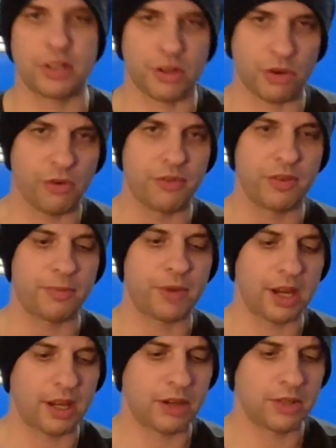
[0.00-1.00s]
I'll go over them
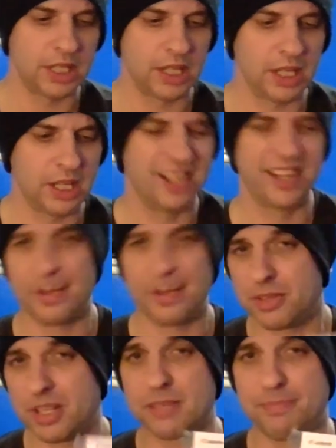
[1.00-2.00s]
right now.
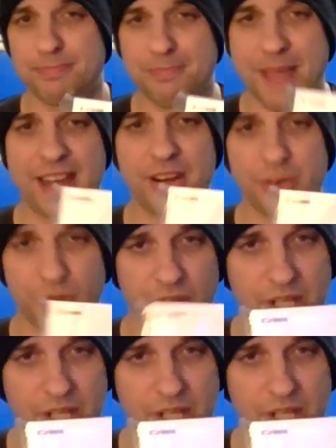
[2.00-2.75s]
Comes with this manual